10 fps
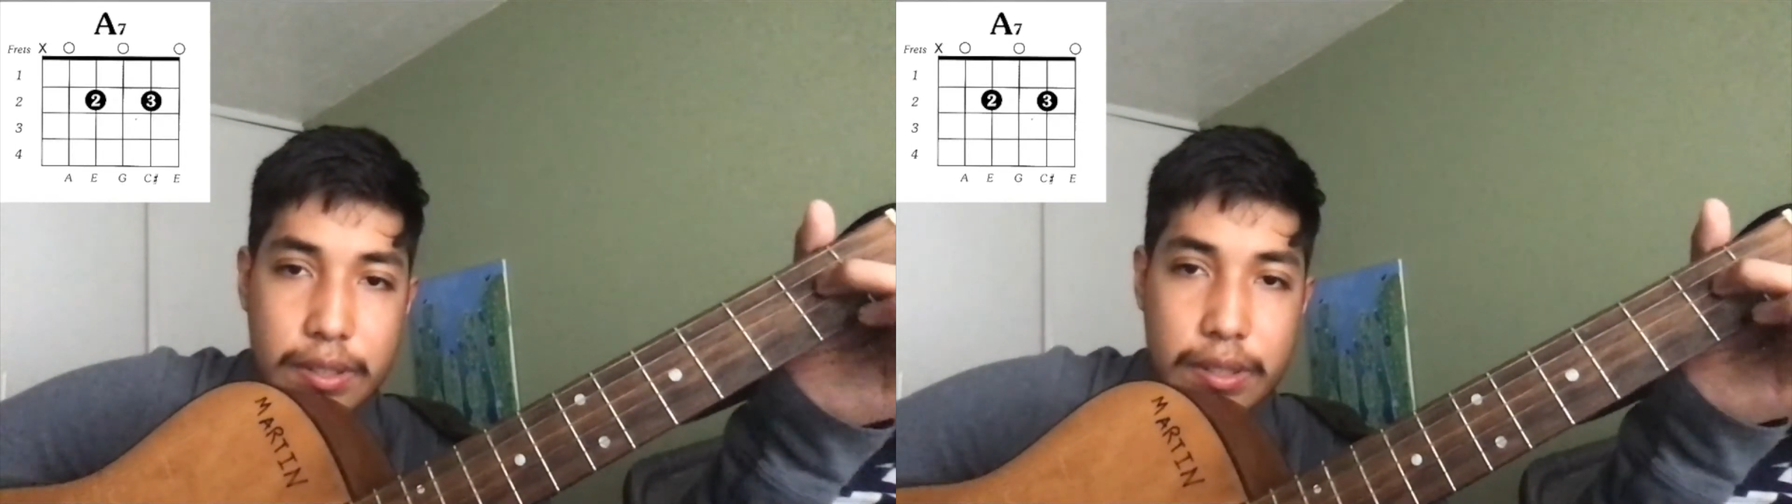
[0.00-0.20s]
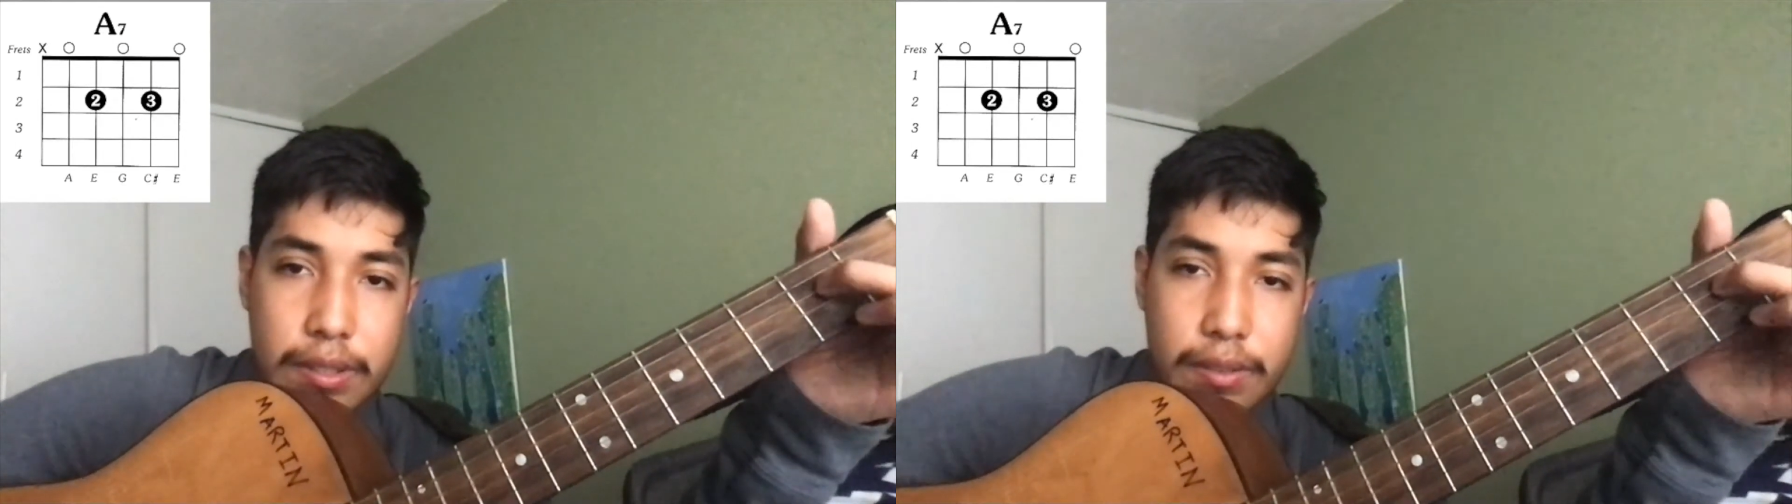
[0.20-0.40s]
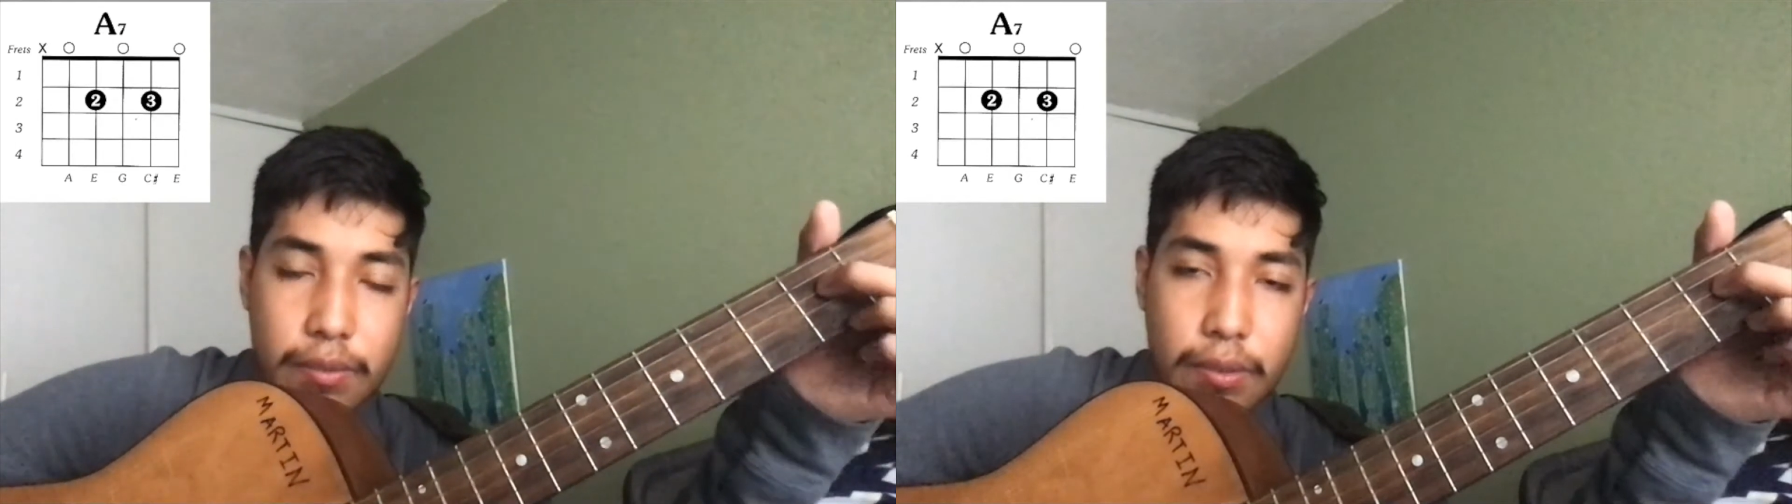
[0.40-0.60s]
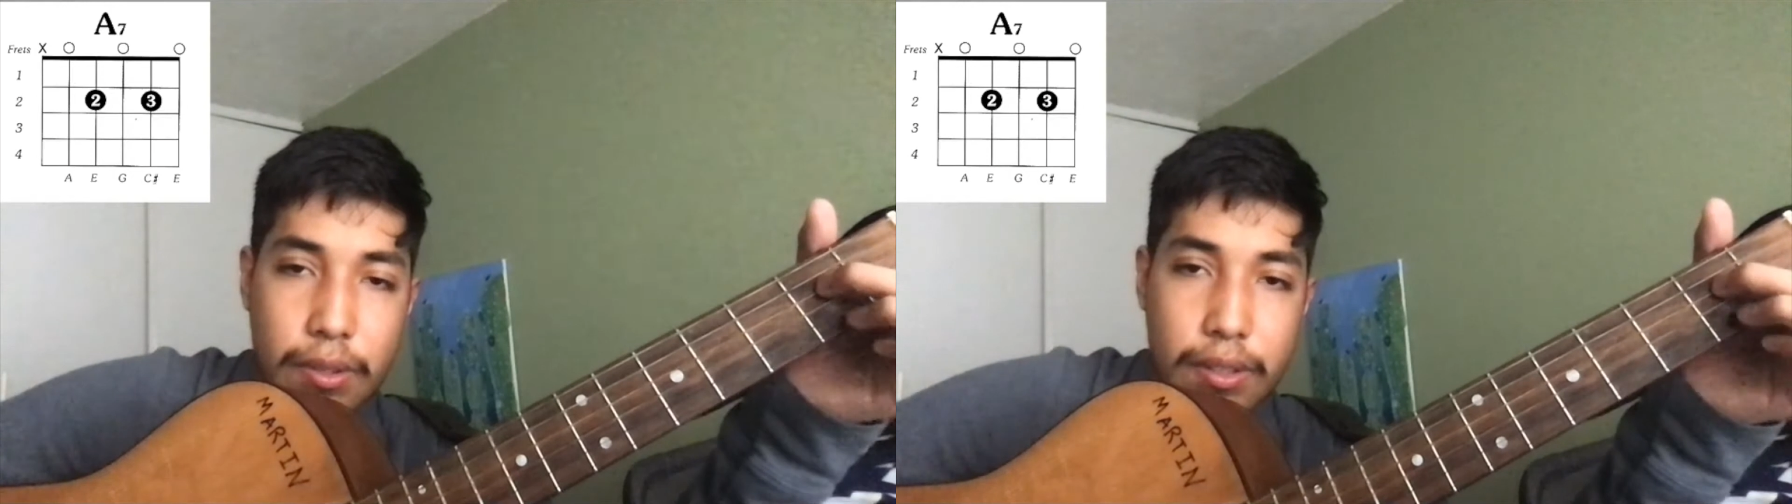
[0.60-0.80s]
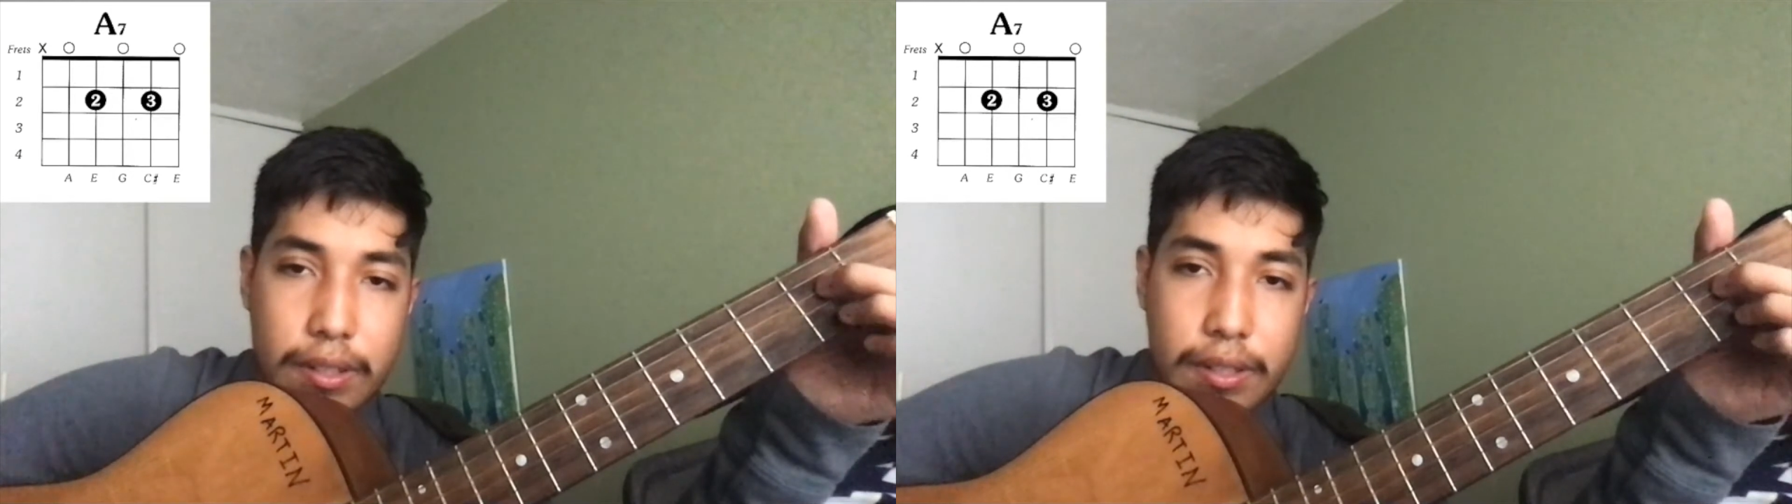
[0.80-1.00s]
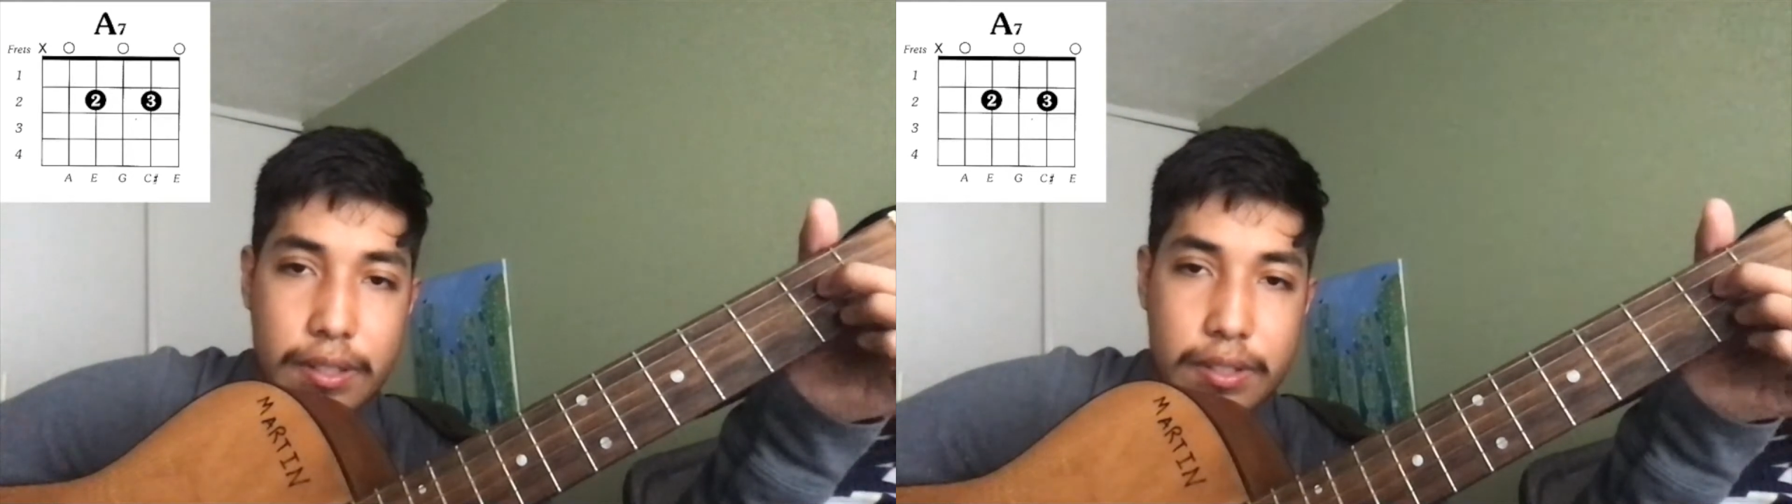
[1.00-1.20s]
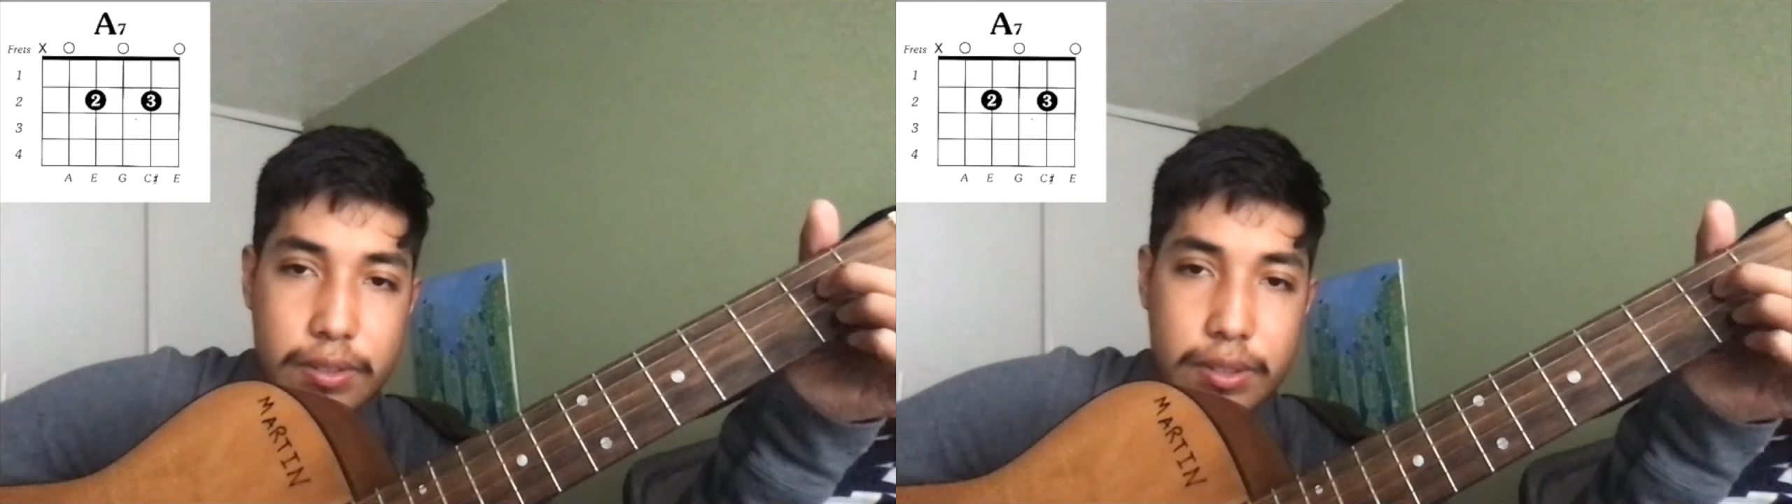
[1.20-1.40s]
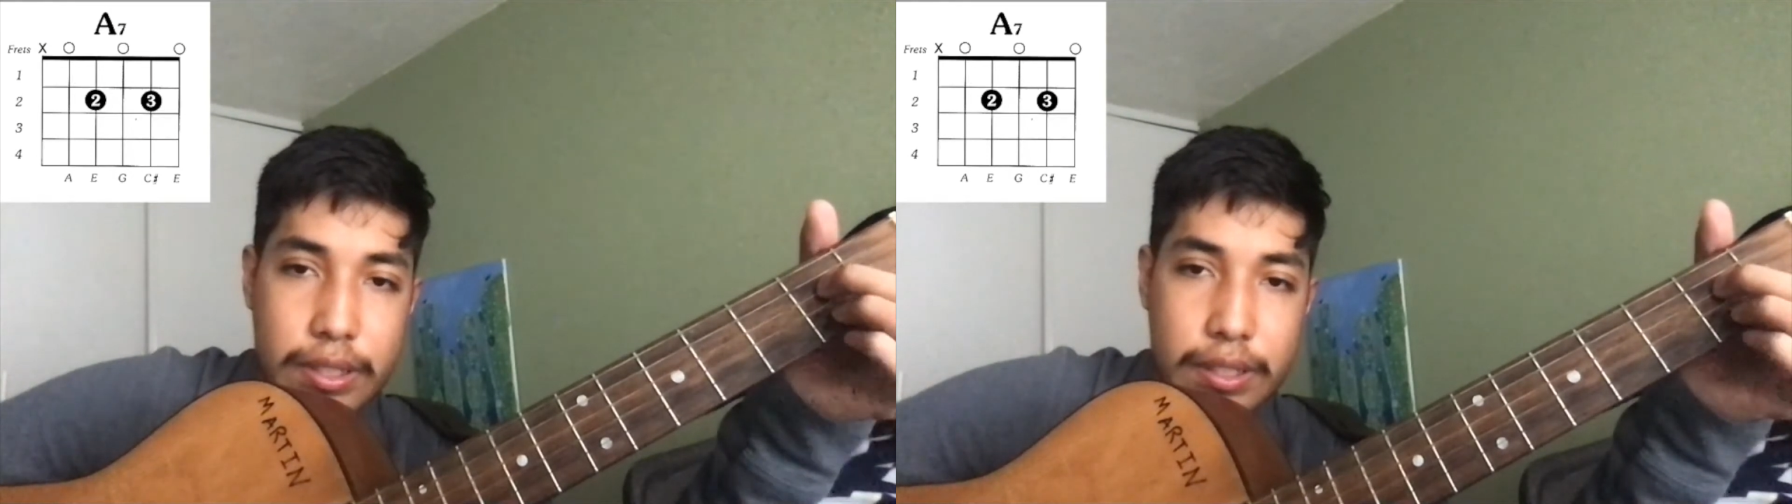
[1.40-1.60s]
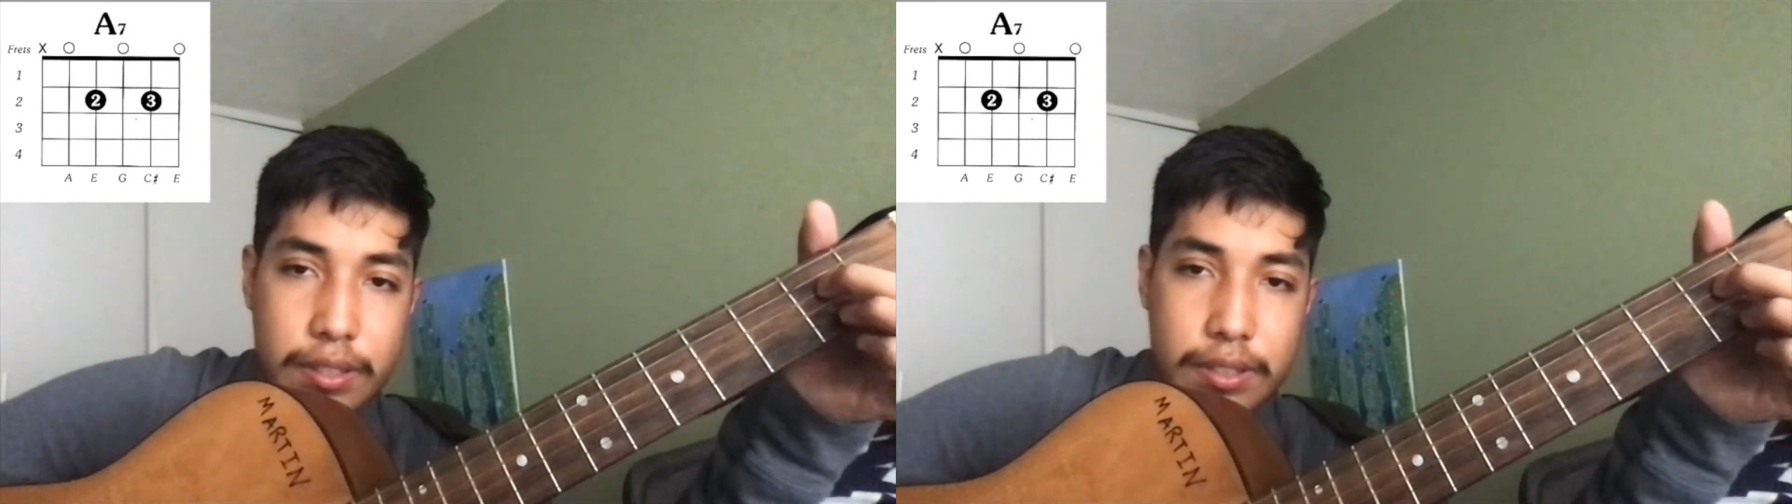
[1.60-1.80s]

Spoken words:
in the fourth string,